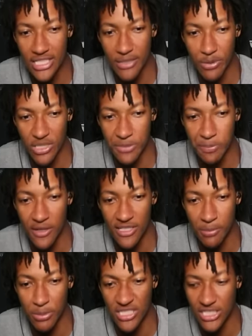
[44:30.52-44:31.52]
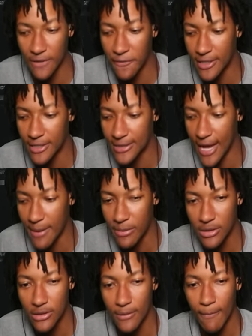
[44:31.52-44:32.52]
and specific this game
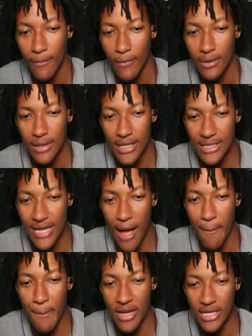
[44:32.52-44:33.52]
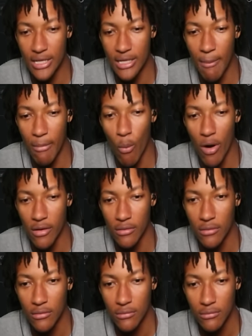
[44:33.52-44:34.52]
is? They said that bit is number one.
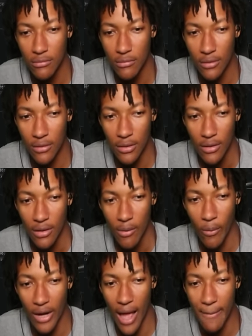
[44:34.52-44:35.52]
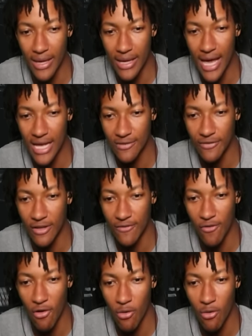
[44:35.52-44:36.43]
What had me guessing for like four